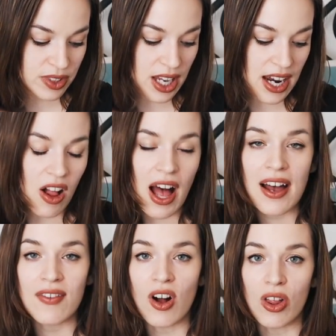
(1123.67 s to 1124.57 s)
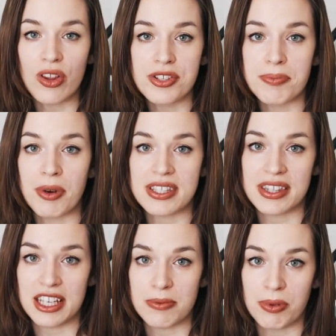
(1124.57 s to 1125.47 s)
And I'll have all those
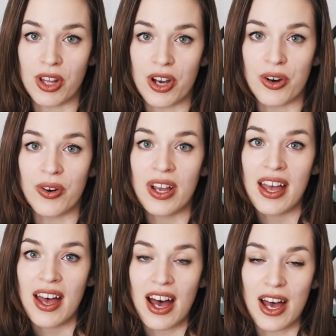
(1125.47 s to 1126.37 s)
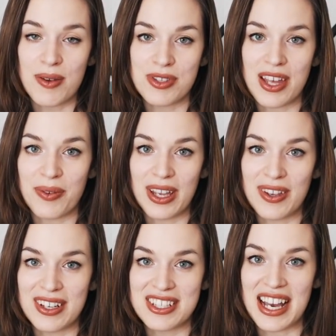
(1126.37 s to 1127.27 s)
books linked below, so that way
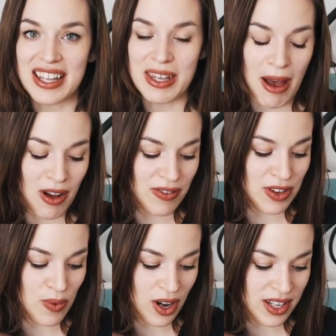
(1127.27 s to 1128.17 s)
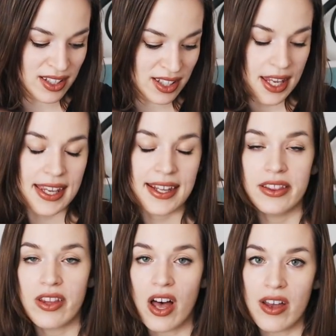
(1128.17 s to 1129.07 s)
you can check them out if you want. He
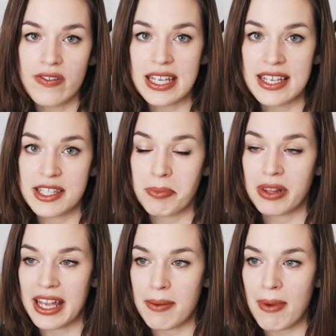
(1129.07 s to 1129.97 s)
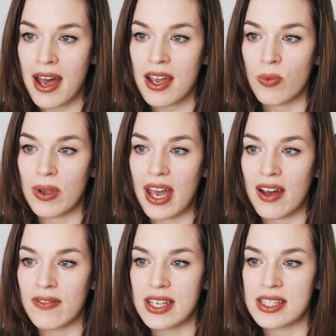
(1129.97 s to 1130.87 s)
loves his playmat. We
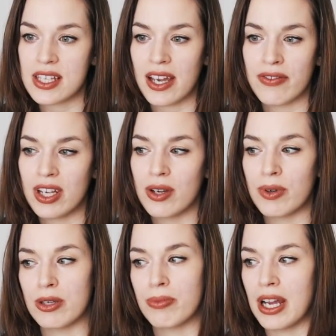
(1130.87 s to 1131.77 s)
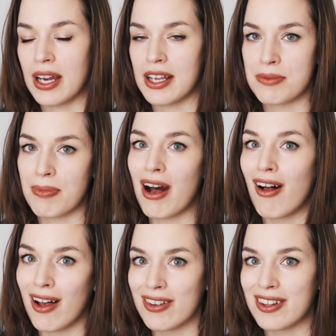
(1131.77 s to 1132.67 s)
have this, I forget what the brand is, but
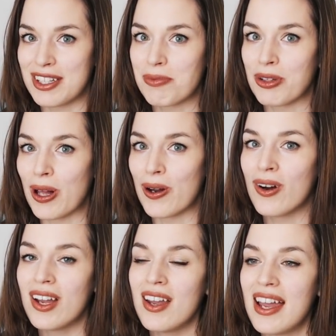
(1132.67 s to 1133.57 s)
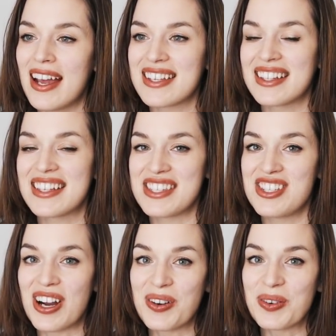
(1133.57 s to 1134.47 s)
I'll have it linked below. It's like this
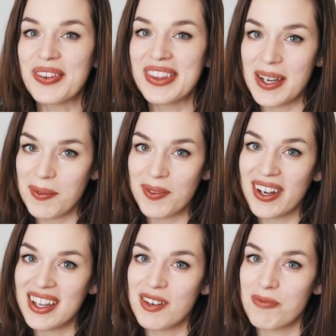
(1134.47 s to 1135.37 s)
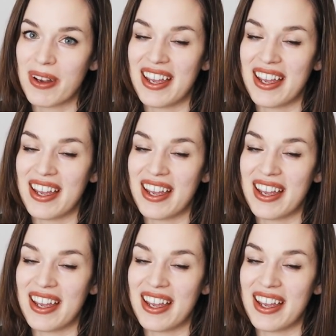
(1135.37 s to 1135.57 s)
jungle themed one,